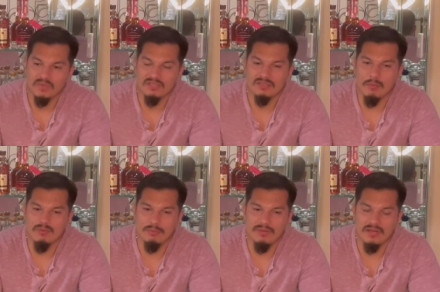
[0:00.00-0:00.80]
It's got me
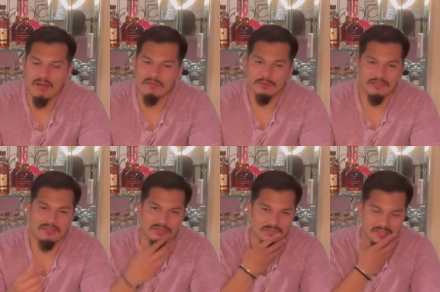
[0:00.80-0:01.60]
breathing heavy, but that's
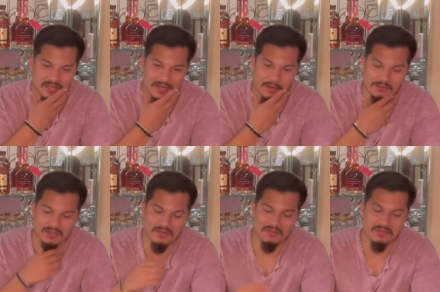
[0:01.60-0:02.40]
just because I held it
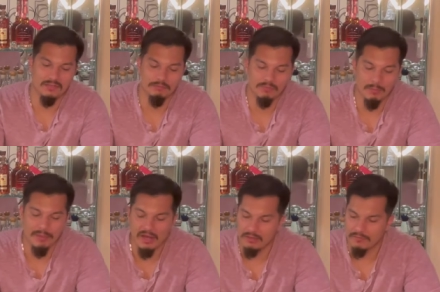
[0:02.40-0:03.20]
in the
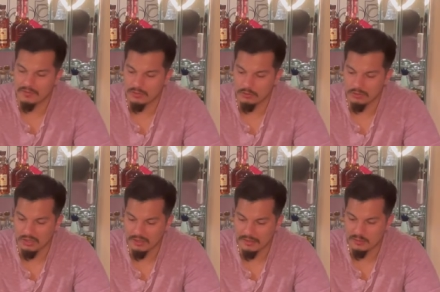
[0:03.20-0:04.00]
palate for so
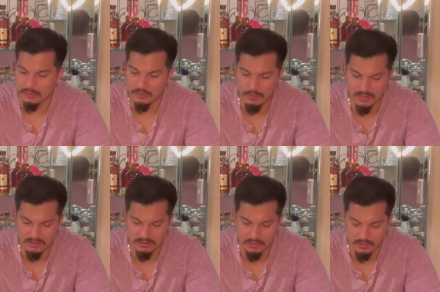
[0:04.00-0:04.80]
long. I just really wanted
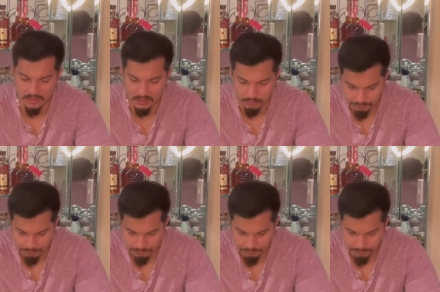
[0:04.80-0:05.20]
to soak it up.